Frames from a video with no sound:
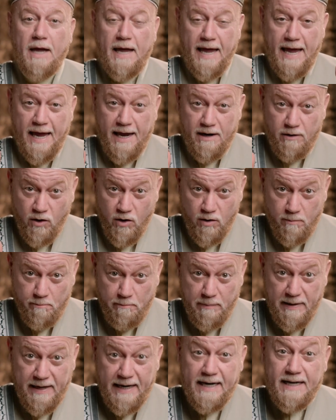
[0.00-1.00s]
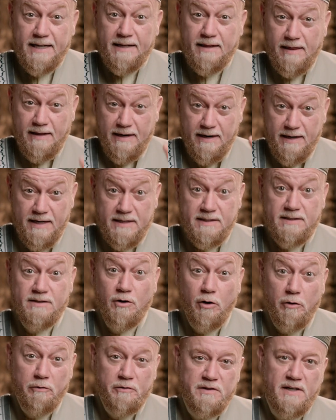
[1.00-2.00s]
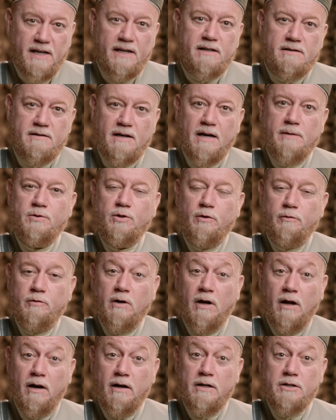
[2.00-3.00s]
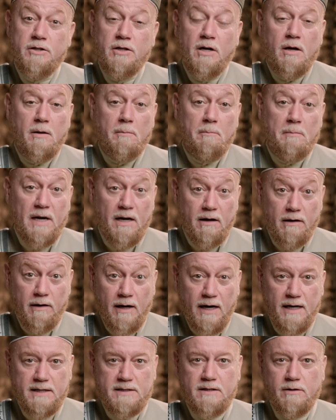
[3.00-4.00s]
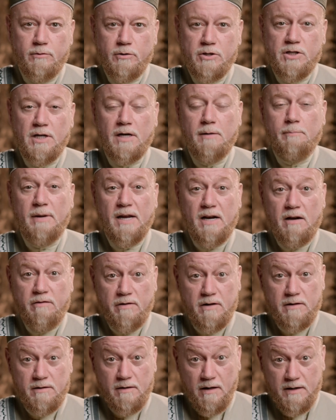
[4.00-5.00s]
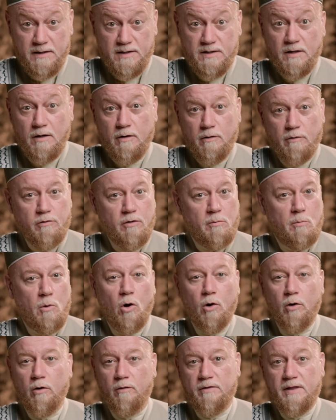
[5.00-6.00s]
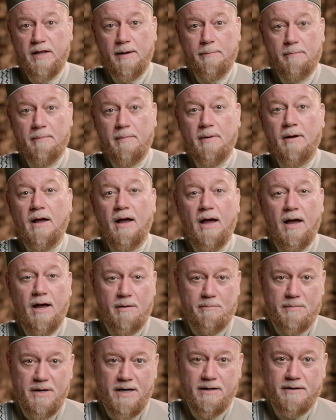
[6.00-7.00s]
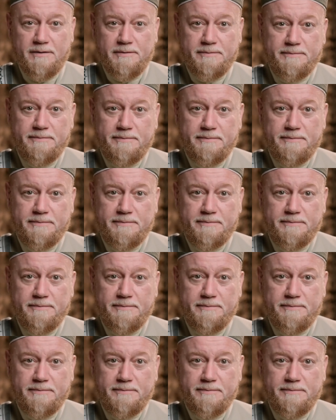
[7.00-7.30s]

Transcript: and complete the list of 10 types of knowledge. May Allah Azza wa Jal benefit us from all of them. Ameen.